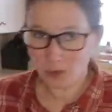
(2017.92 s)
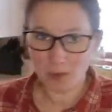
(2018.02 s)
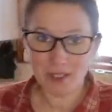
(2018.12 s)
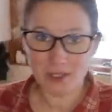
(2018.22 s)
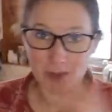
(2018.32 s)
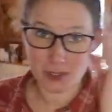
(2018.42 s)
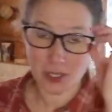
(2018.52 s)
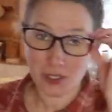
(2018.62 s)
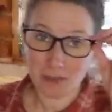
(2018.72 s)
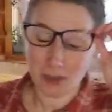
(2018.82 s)
the woman whose
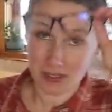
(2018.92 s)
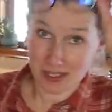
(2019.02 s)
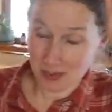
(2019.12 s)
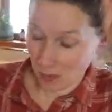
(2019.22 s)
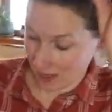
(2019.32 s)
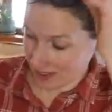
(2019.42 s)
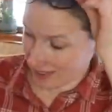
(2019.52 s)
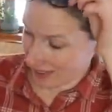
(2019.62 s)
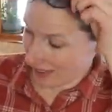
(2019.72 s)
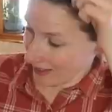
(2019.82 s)
cookbook this
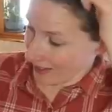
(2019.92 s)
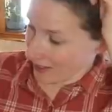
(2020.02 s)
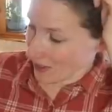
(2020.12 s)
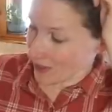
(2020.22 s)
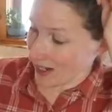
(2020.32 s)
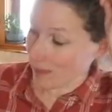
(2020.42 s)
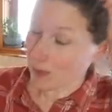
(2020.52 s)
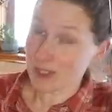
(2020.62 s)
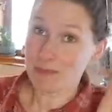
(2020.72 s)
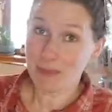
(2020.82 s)
was, her name
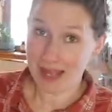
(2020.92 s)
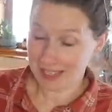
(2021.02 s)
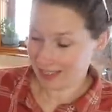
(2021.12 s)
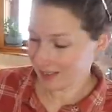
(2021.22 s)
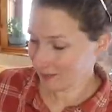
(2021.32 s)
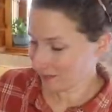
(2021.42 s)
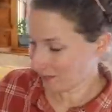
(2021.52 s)
was Betty,